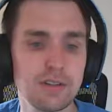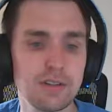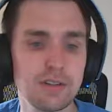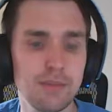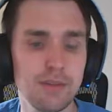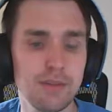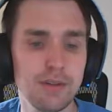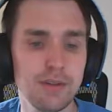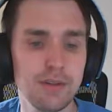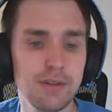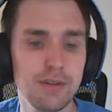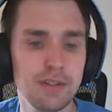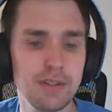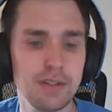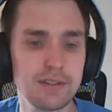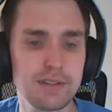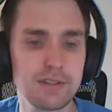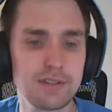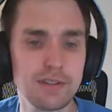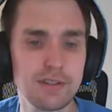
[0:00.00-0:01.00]
the
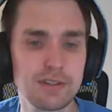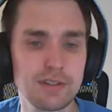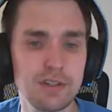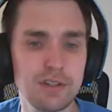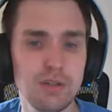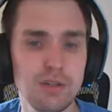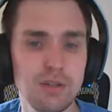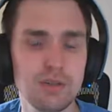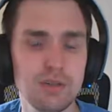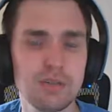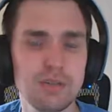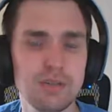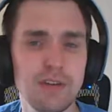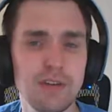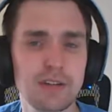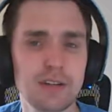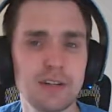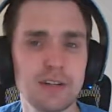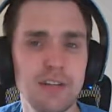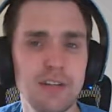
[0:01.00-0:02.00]
buildings, this has a huge
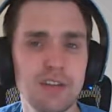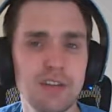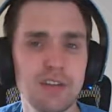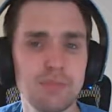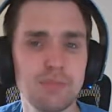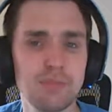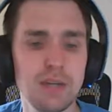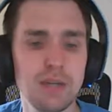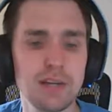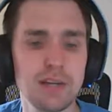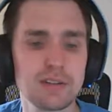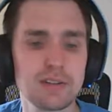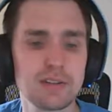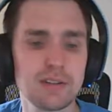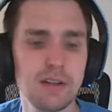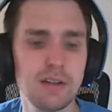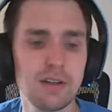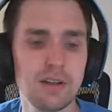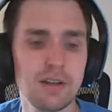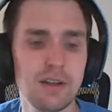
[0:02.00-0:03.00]
effect on the FPS.
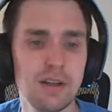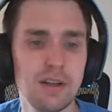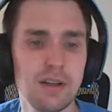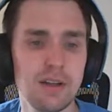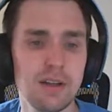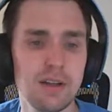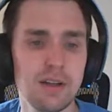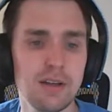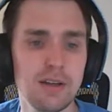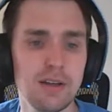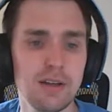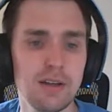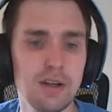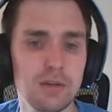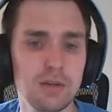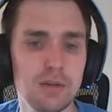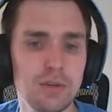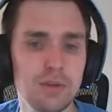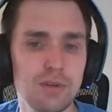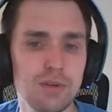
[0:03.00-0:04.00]

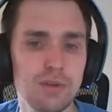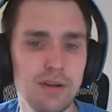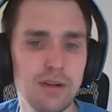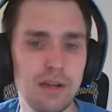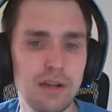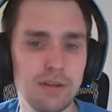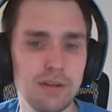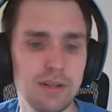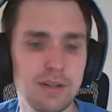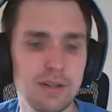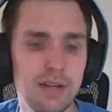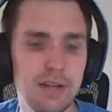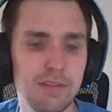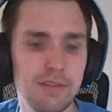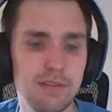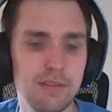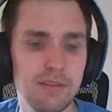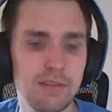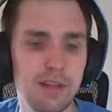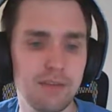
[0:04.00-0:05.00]
I'll run around and have
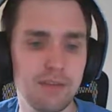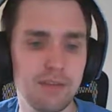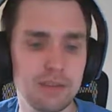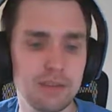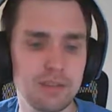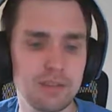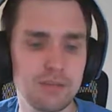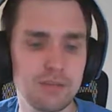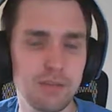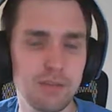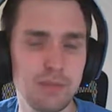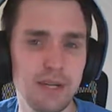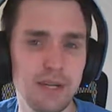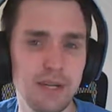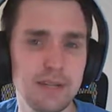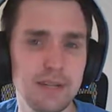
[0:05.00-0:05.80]
the FPS displayed in a